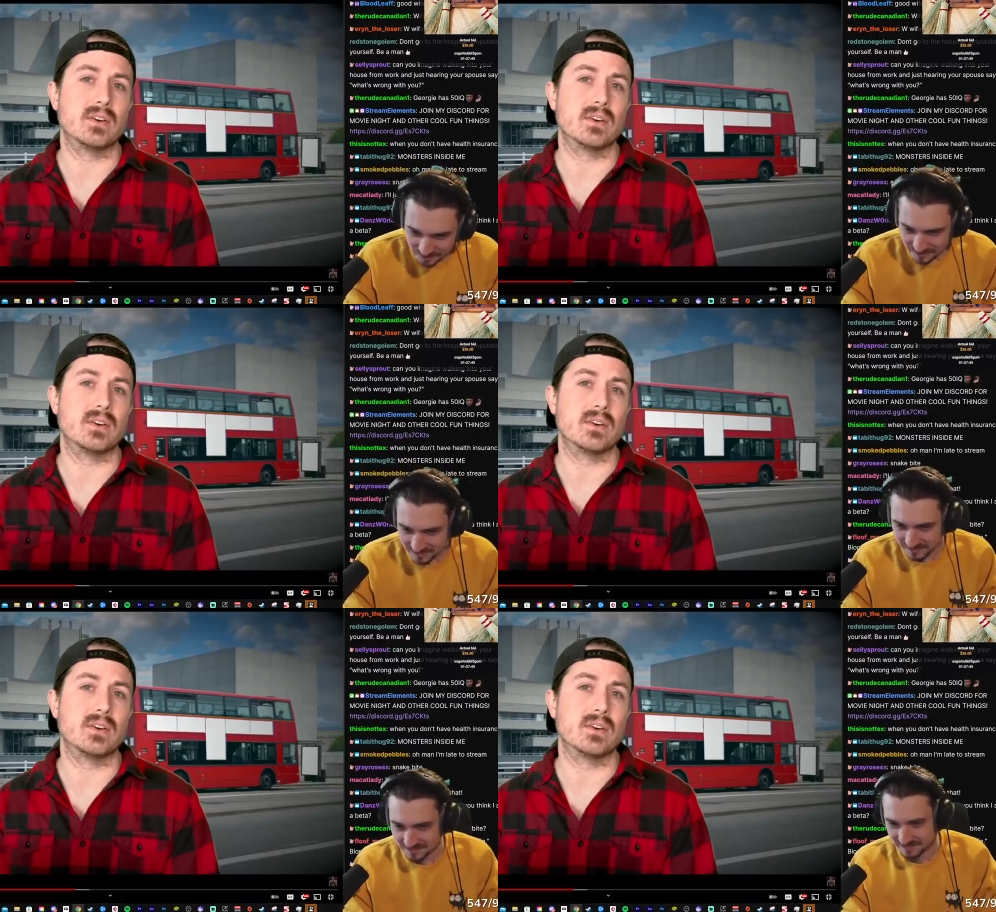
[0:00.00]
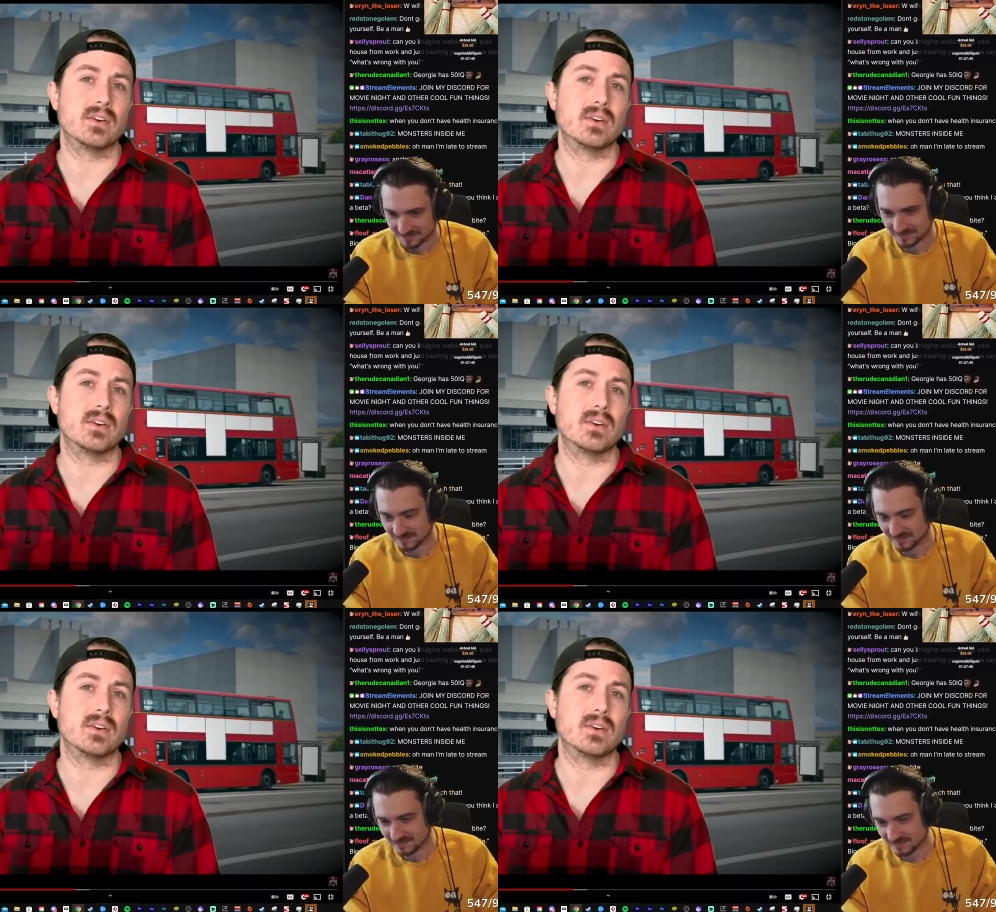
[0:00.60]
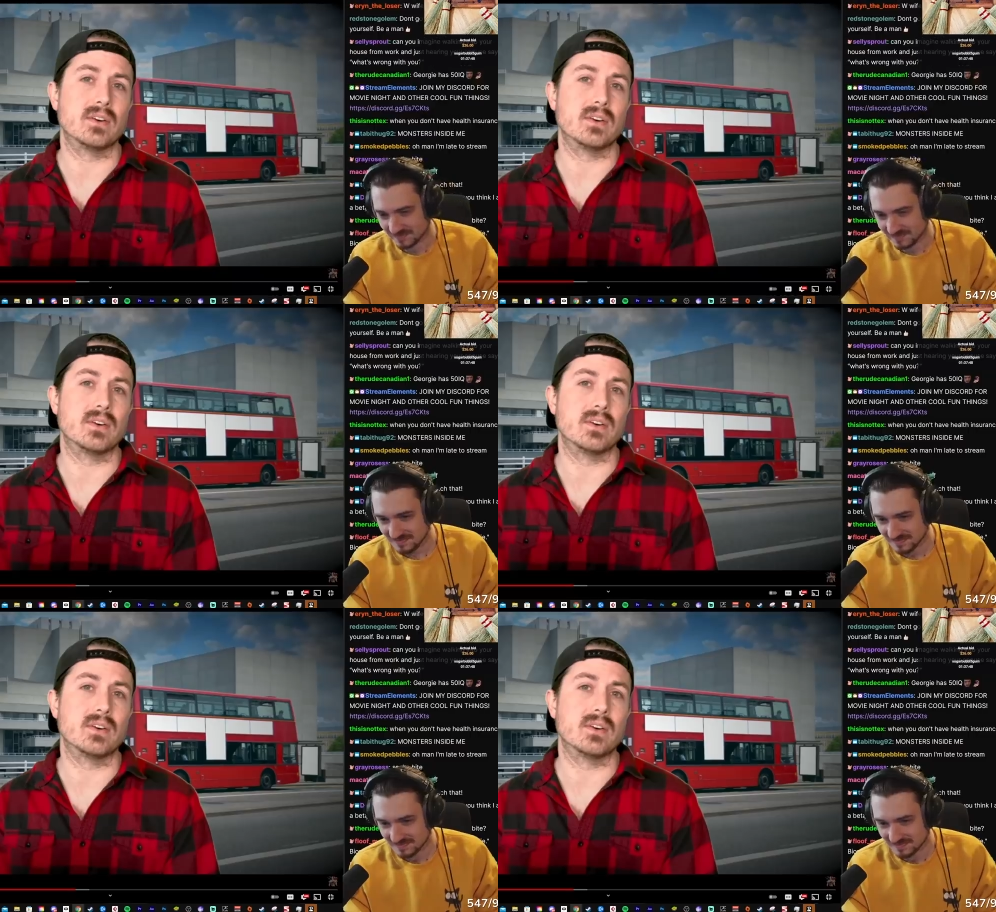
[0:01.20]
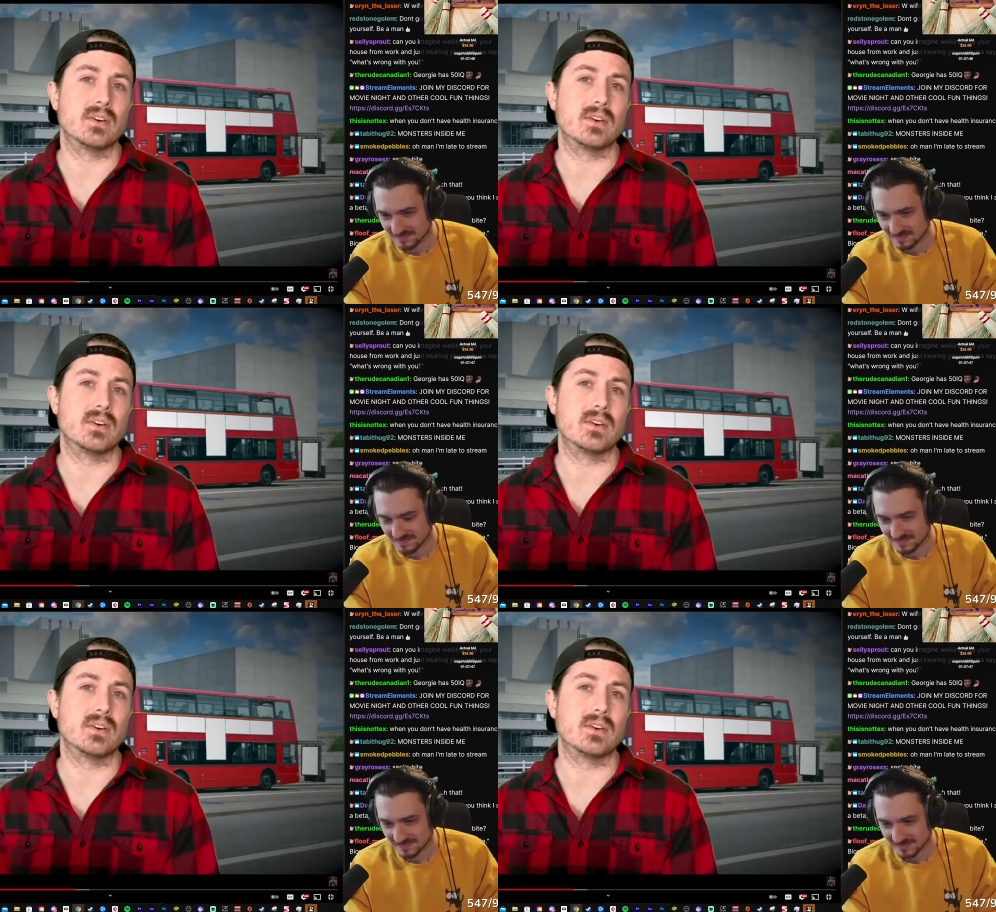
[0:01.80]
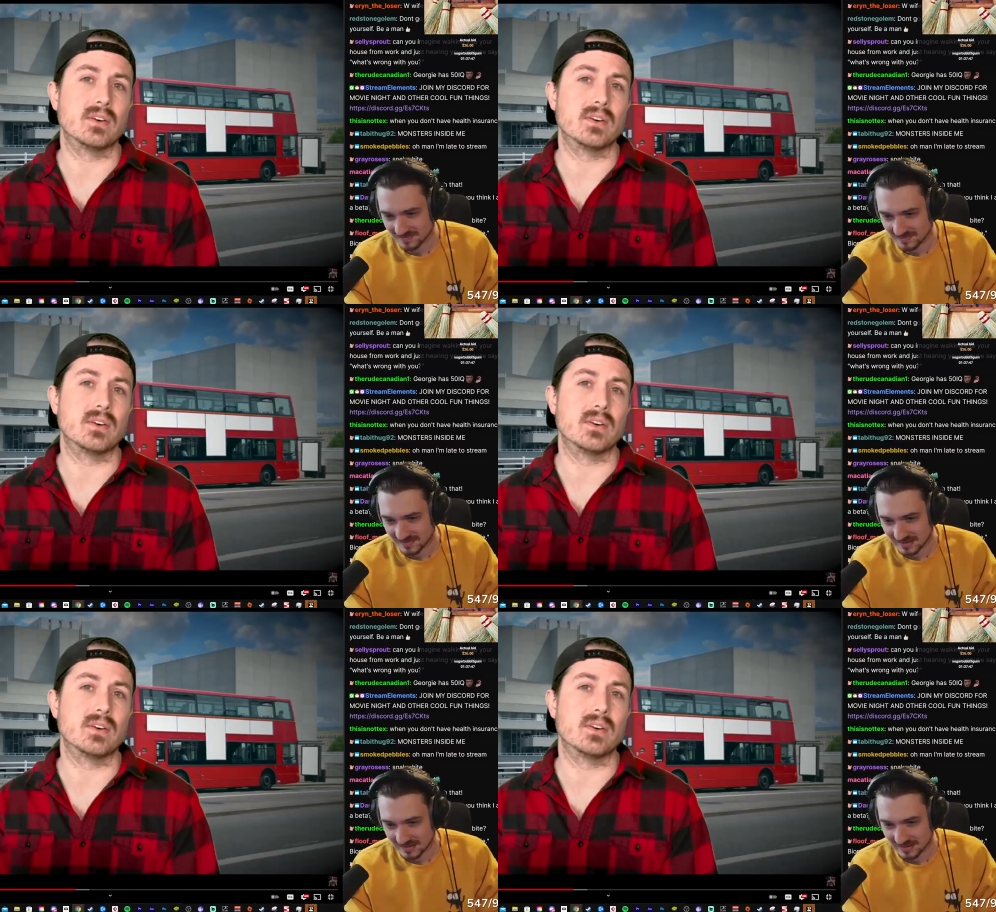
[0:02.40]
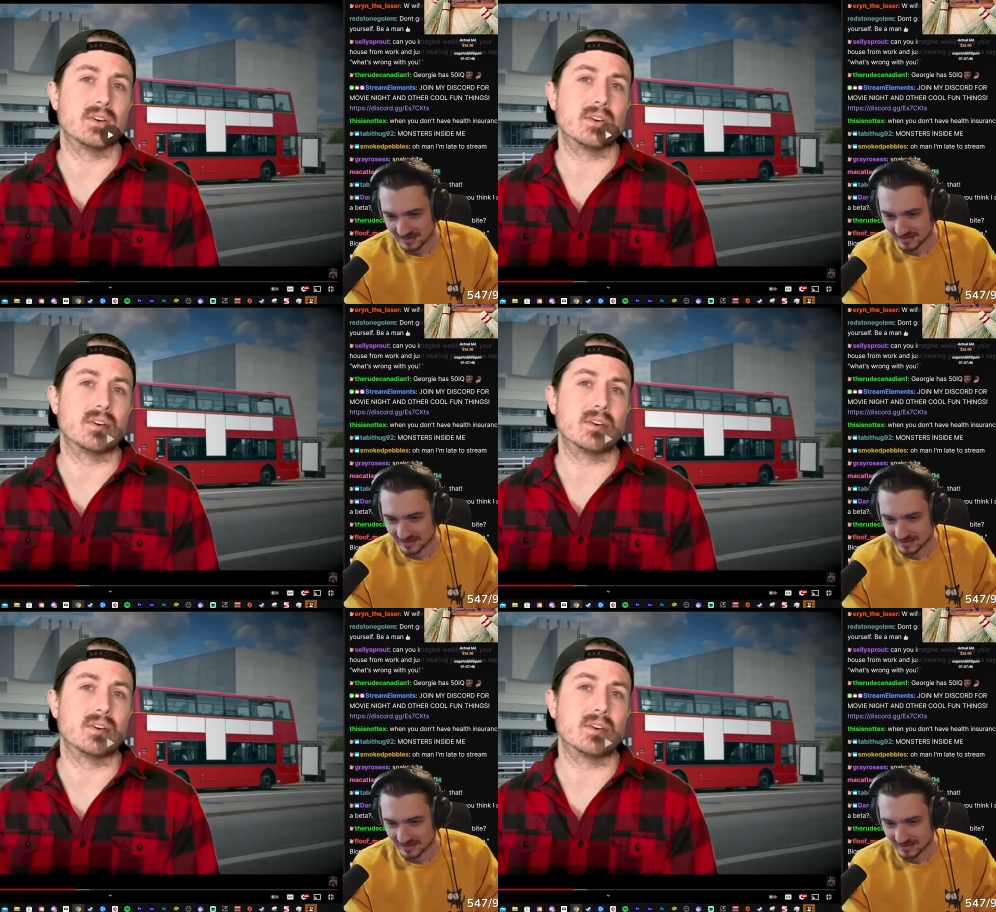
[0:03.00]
(no one is talking)